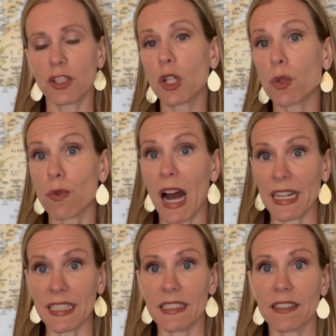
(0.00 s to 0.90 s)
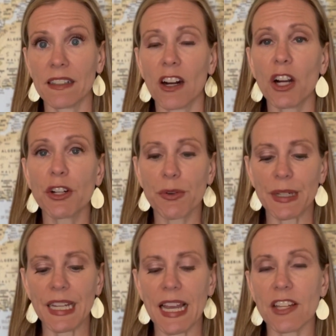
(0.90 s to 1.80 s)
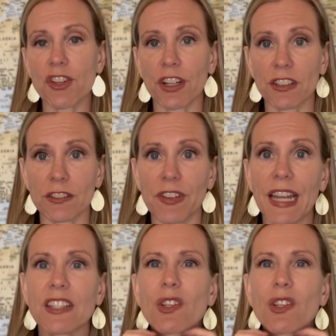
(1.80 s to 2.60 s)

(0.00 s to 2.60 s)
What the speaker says: carotid artery, and jugular vein.